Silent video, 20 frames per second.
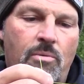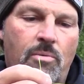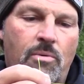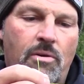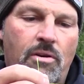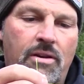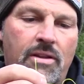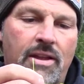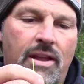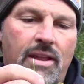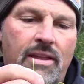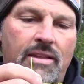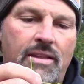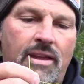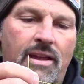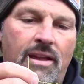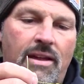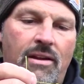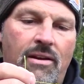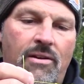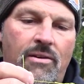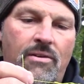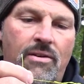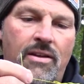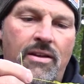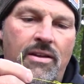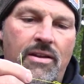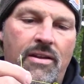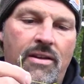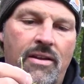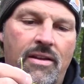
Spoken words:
work that down.